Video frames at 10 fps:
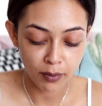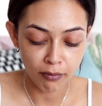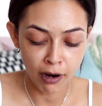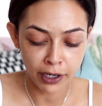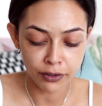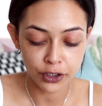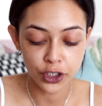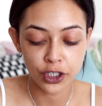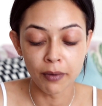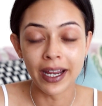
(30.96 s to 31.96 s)
why not just
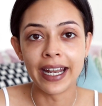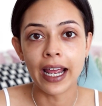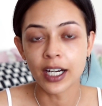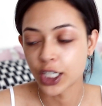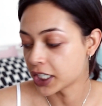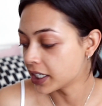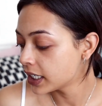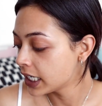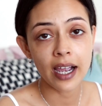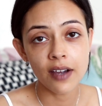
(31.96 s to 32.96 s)
show it in action.
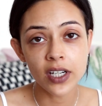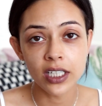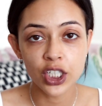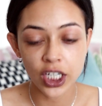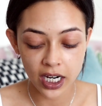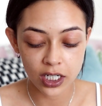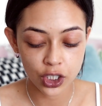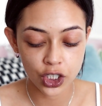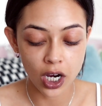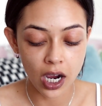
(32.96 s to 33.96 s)
I have it in the shade
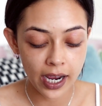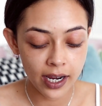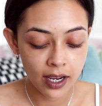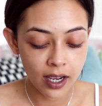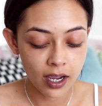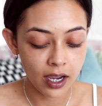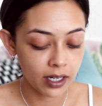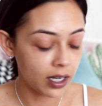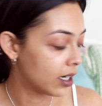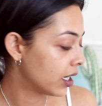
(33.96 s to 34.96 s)
Chai,
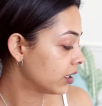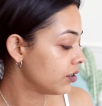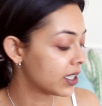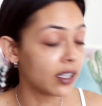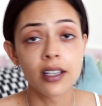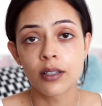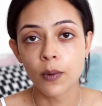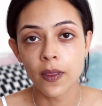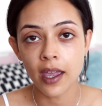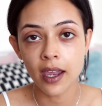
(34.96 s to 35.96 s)
and I like using this
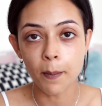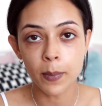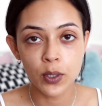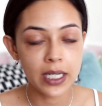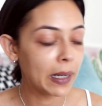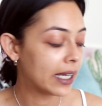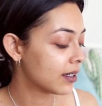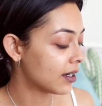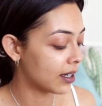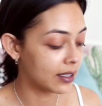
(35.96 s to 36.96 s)
with a beauty
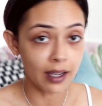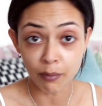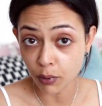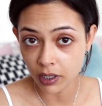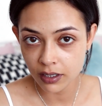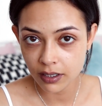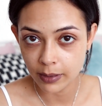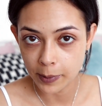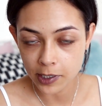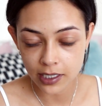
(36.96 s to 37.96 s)
blender, a damp one to
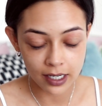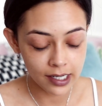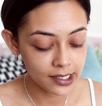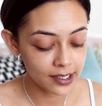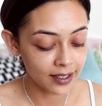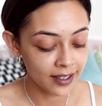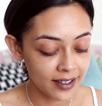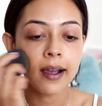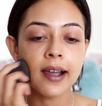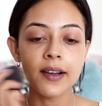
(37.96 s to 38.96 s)
be precise.
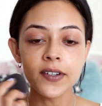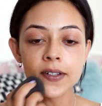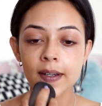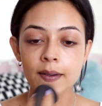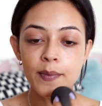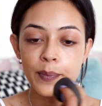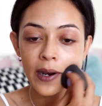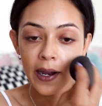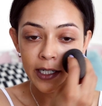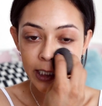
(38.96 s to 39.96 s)
I have used it with a
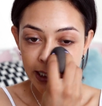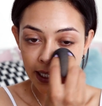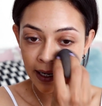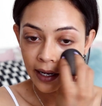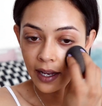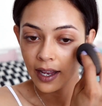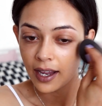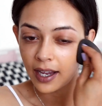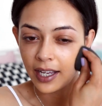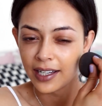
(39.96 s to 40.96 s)
brush,
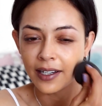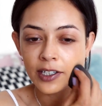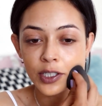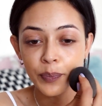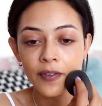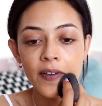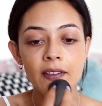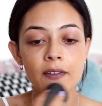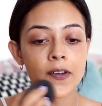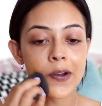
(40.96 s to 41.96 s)
and I just prefer
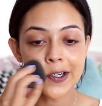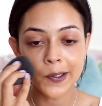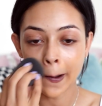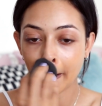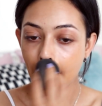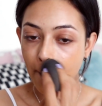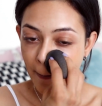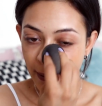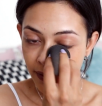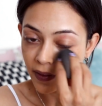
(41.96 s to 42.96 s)
the finish
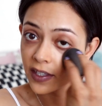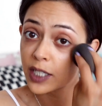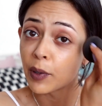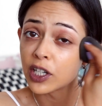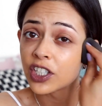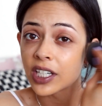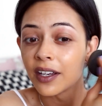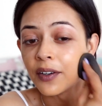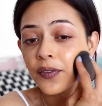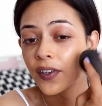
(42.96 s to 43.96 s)
that the sponge
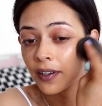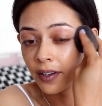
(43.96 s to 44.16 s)
gives.